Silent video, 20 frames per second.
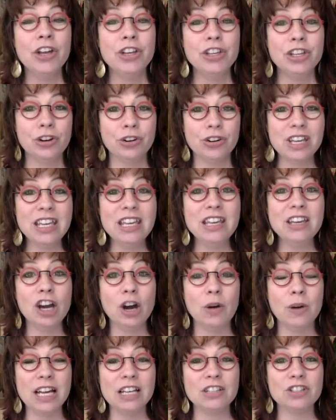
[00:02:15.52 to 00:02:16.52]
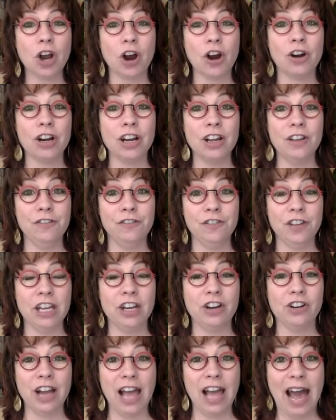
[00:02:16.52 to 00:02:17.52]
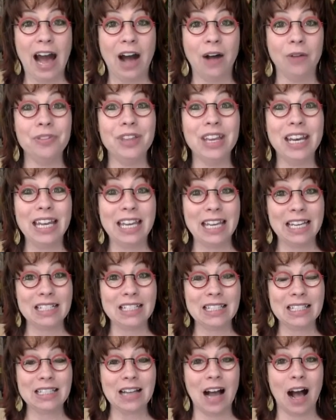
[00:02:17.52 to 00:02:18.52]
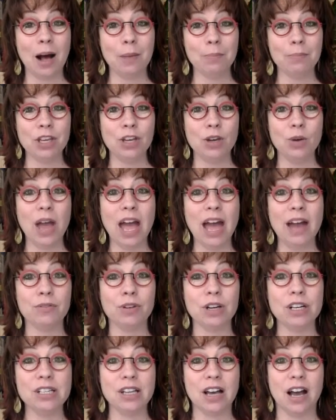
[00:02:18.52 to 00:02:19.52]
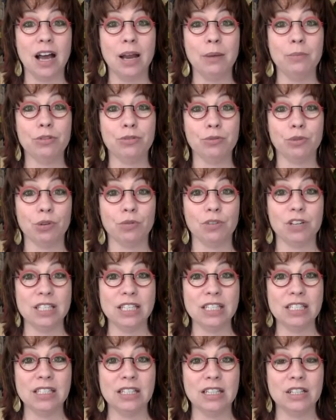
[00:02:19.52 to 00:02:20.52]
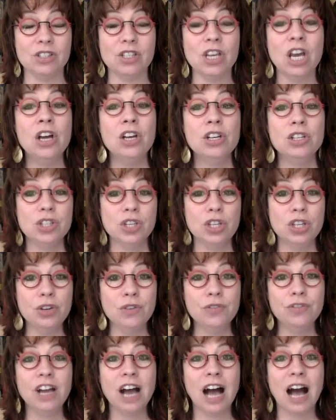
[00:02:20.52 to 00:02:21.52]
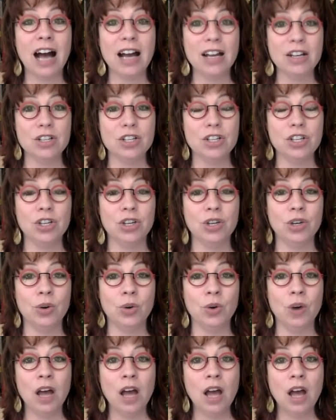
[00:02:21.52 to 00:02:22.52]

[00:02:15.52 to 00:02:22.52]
your ego has already figured out that it can stop you every time through resistance. So you've got to